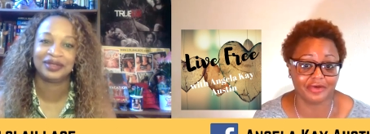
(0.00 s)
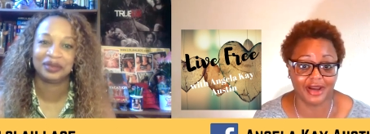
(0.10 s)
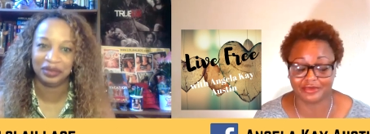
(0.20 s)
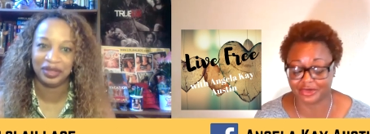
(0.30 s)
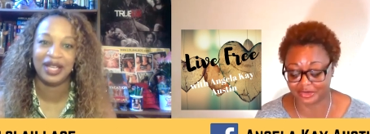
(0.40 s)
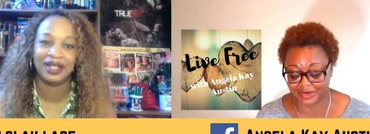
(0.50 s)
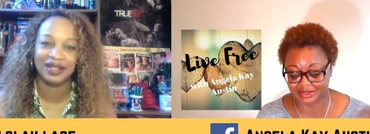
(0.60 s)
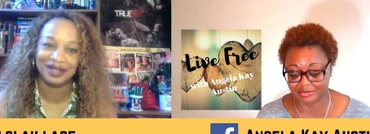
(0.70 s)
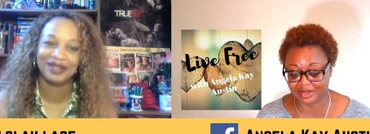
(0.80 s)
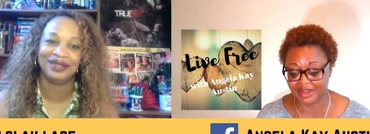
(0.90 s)
Speaker 1: a crafter.
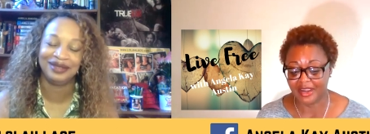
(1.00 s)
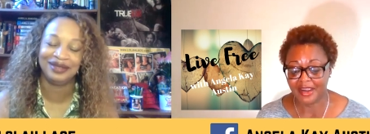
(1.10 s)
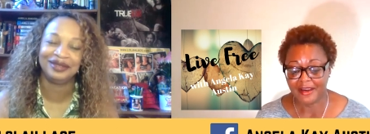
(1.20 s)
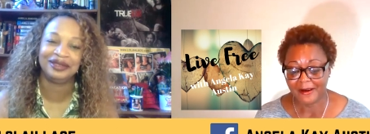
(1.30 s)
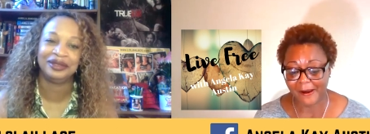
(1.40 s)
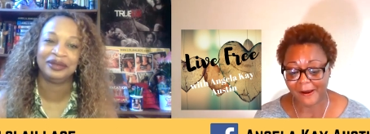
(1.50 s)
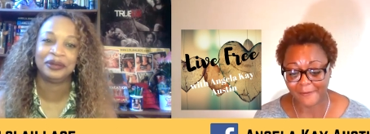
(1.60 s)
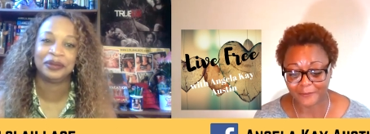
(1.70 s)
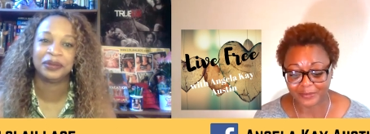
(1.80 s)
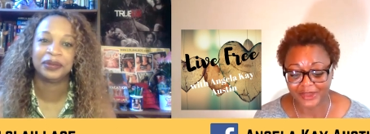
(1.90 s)

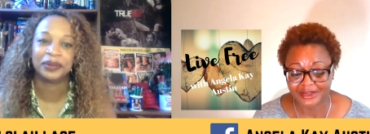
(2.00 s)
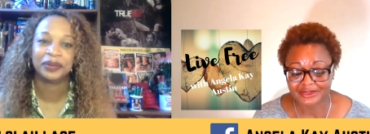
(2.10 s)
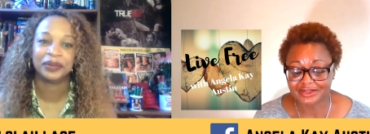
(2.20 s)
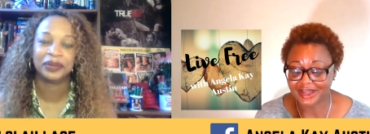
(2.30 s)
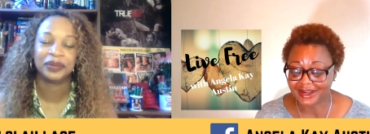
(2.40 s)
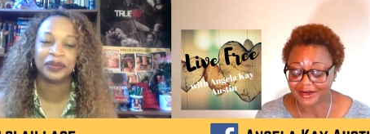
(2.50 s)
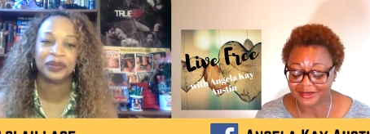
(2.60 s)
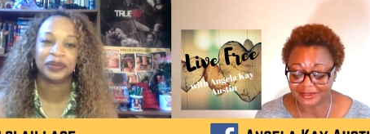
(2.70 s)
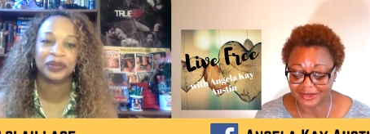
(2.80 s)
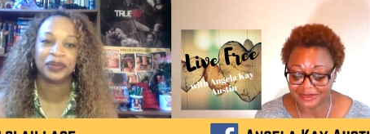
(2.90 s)
Um, so check
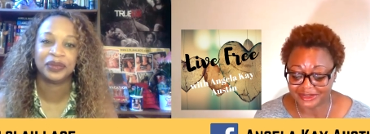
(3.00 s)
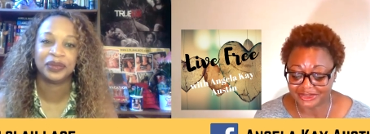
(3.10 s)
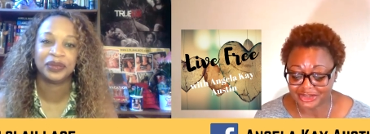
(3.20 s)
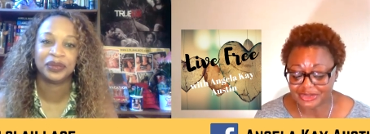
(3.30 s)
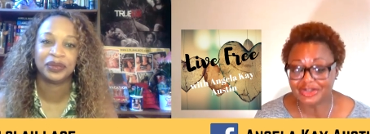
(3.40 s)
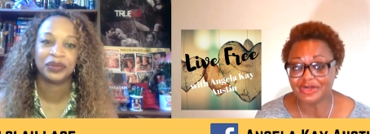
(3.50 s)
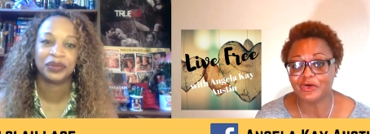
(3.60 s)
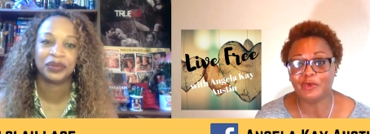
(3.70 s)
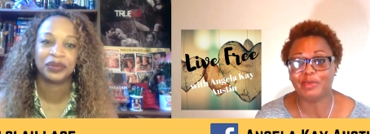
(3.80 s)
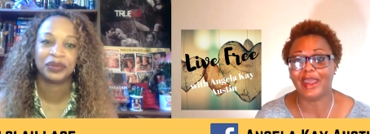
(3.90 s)
out Lolah's
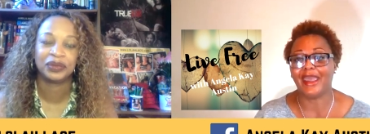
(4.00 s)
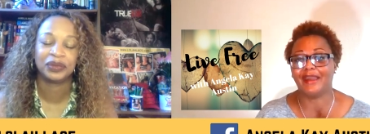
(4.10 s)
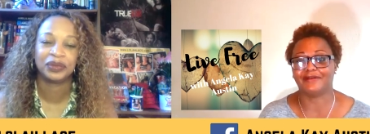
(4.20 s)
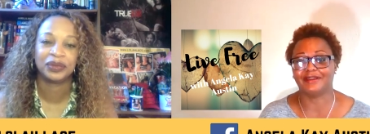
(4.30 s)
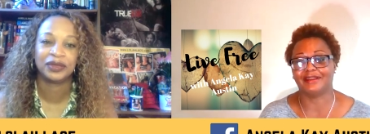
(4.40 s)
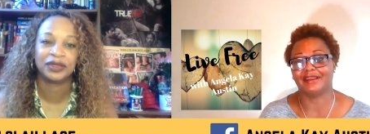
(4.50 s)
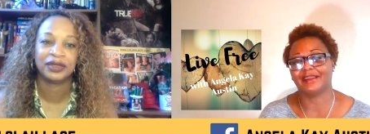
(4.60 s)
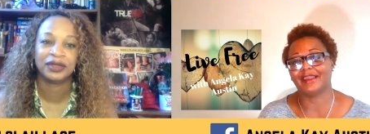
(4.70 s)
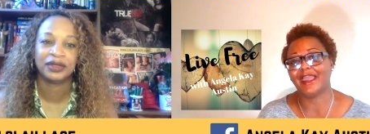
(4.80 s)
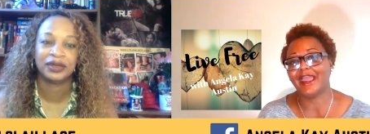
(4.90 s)
YouTube, everything.
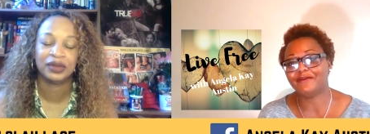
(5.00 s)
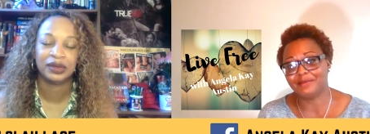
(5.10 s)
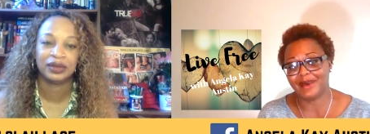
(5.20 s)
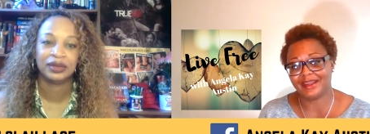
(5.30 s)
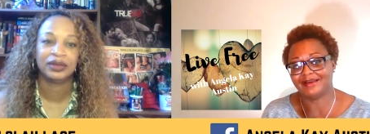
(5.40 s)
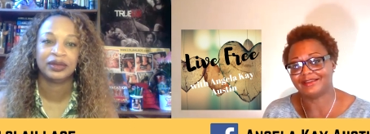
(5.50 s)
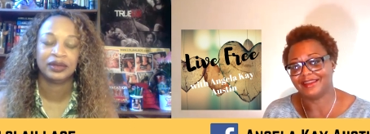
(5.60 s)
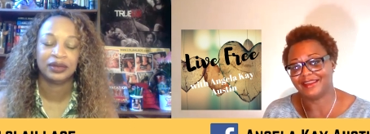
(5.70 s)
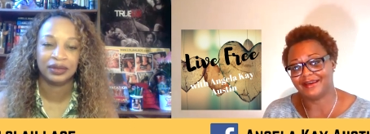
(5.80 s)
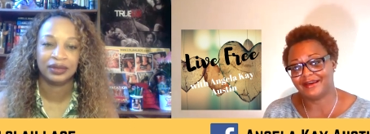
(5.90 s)
Everybody
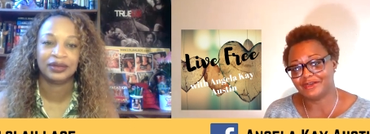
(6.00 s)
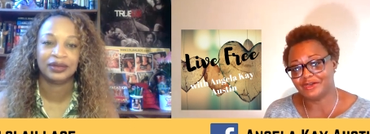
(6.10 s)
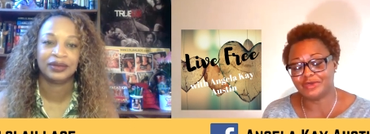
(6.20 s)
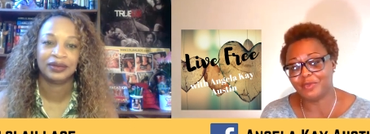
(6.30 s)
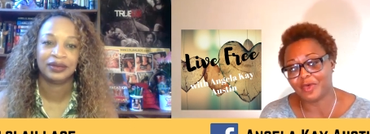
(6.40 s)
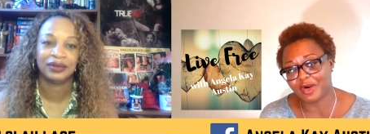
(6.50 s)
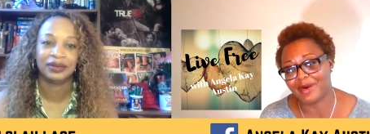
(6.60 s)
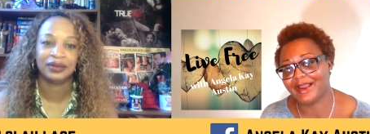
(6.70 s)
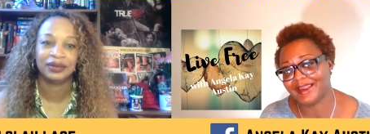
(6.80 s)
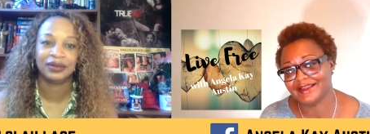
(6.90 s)
out there, YouTube
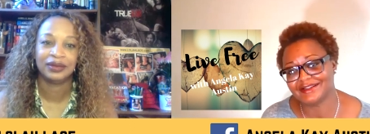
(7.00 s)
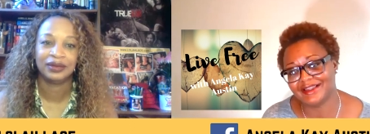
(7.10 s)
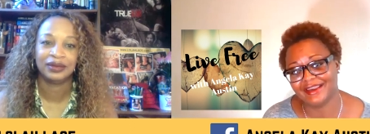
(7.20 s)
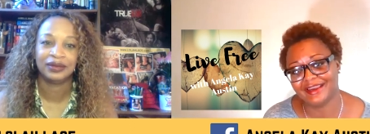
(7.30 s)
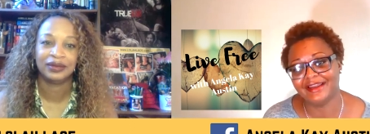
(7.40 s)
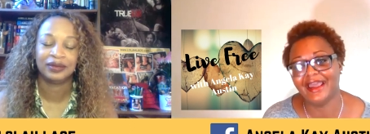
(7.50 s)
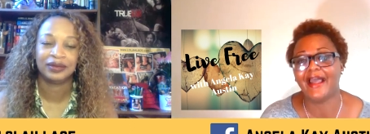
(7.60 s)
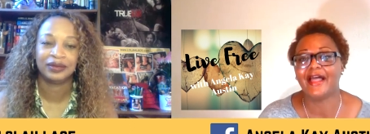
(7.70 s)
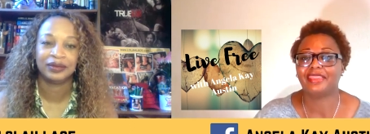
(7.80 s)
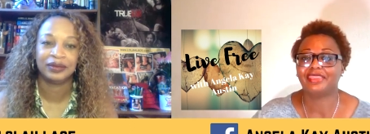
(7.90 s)
world, podcast land,
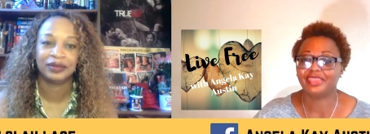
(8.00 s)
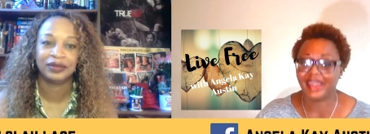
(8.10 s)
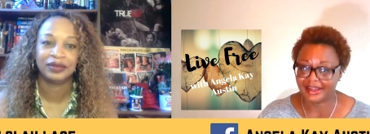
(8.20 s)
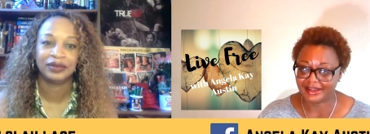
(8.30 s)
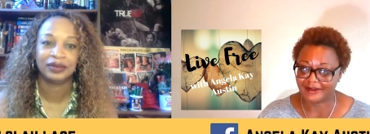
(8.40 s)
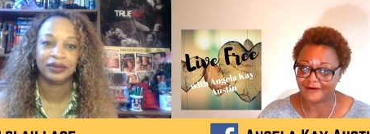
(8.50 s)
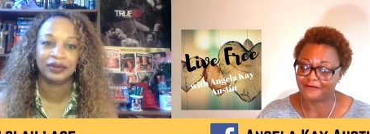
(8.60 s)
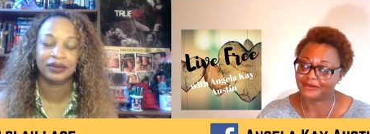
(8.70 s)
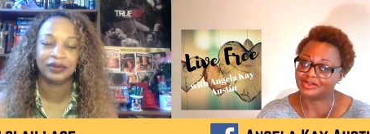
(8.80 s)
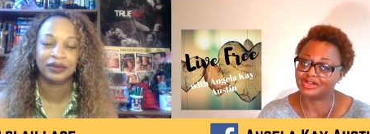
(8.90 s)
thank
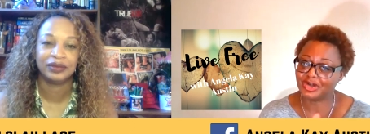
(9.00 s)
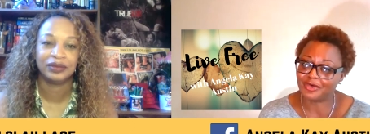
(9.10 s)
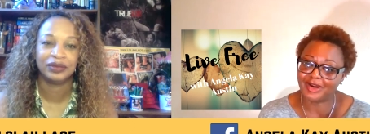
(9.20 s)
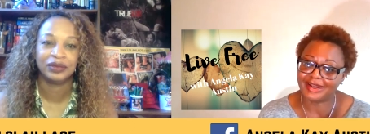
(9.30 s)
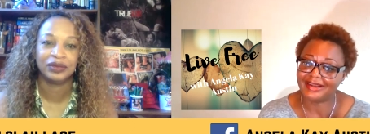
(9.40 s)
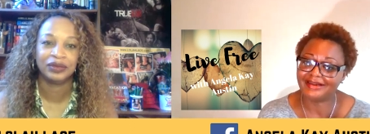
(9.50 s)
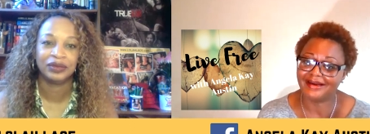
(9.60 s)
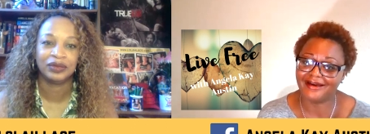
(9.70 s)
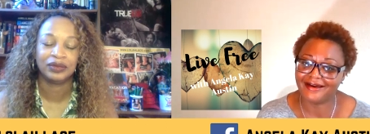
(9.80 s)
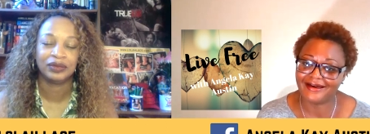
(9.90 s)
you for joining
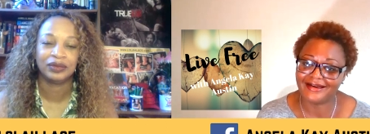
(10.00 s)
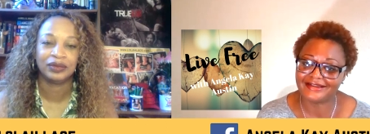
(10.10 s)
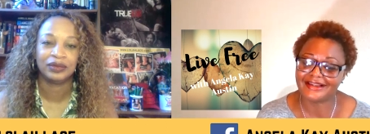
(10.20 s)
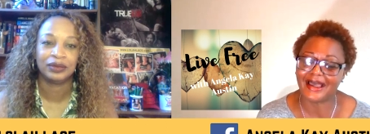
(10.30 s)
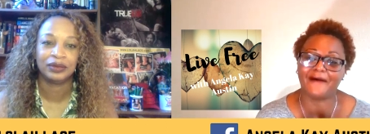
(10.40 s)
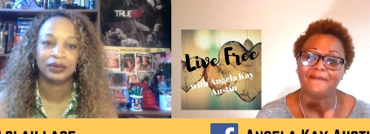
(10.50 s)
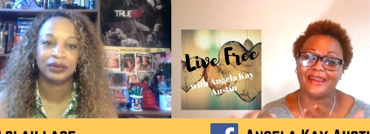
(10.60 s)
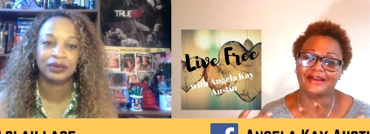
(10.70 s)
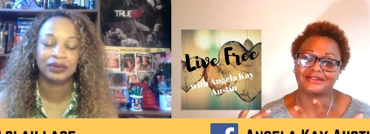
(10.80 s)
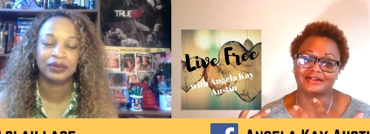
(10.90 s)
us. I'm
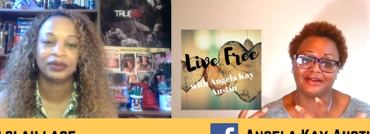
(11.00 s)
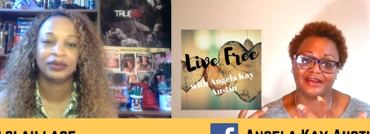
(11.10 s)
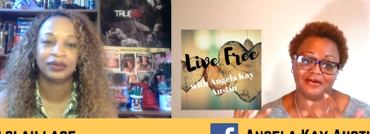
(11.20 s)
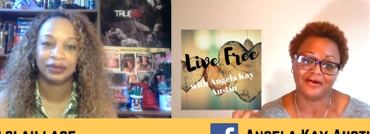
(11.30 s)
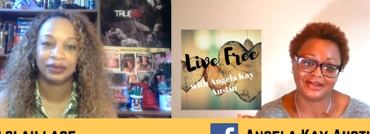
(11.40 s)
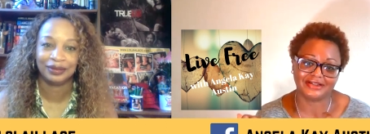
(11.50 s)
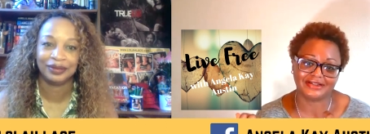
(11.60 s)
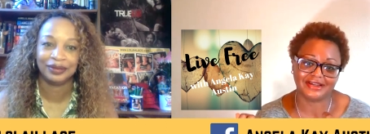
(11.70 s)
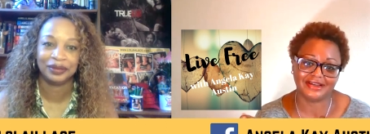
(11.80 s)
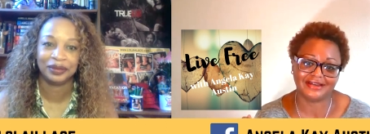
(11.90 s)
Angela Kay
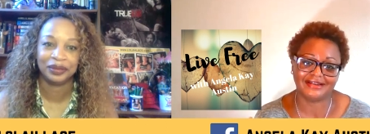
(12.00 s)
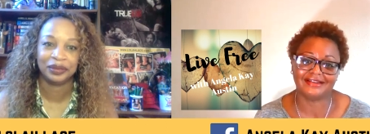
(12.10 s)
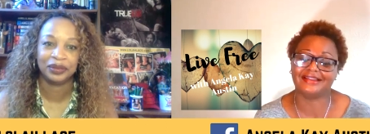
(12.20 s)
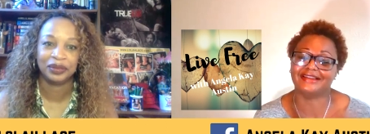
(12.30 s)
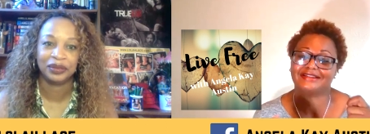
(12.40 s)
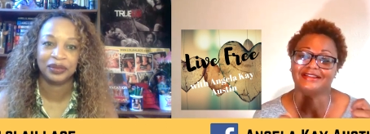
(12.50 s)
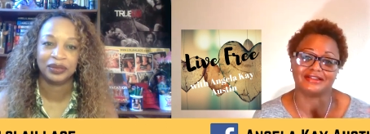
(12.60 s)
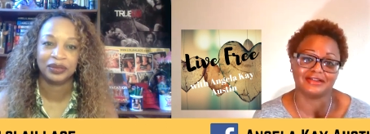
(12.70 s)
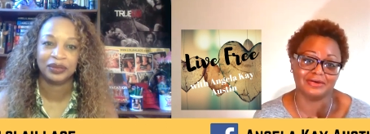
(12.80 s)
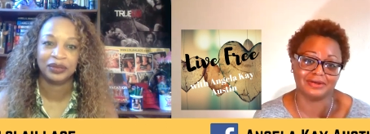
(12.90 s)
Austin. This
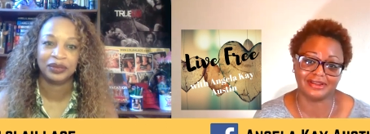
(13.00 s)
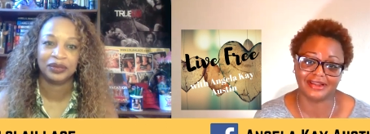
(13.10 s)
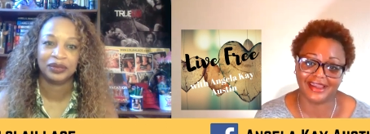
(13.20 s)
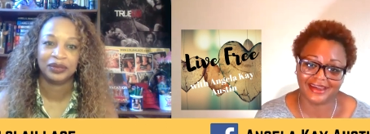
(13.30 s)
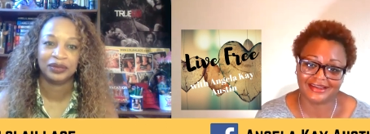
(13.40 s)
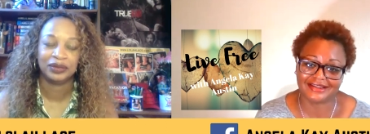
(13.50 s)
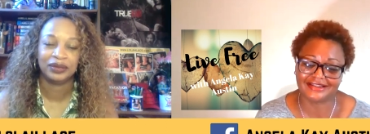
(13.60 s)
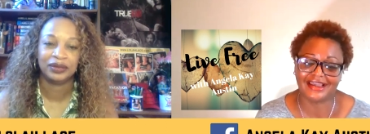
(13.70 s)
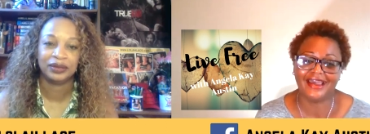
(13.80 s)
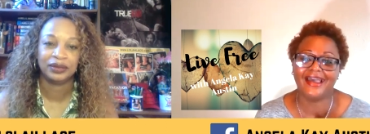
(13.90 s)
is Lolah Lace.
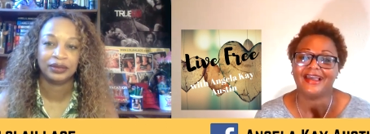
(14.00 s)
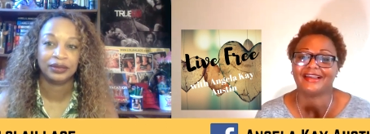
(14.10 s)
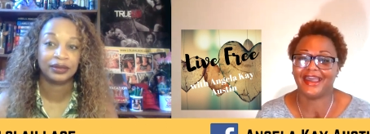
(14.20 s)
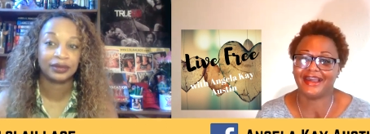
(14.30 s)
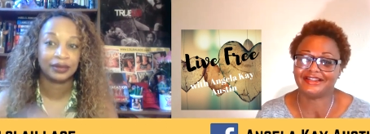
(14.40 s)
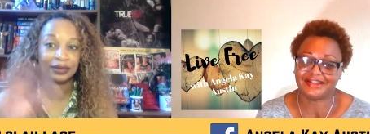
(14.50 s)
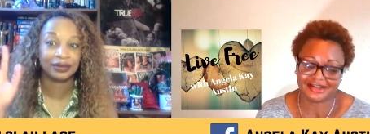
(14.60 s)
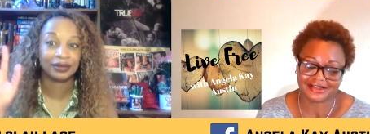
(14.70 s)
Catch